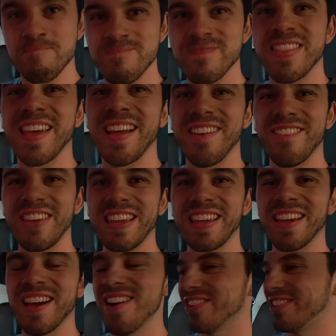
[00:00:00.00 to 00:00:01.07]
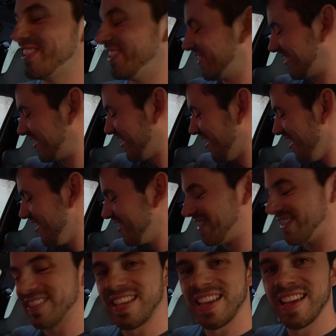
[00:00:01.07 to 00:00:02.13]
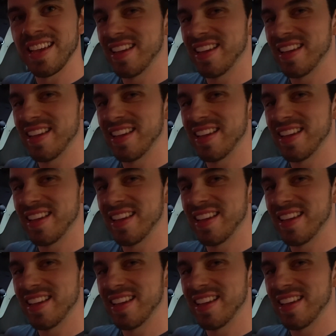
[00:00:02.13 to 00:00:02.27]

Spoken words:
There we go. She starts.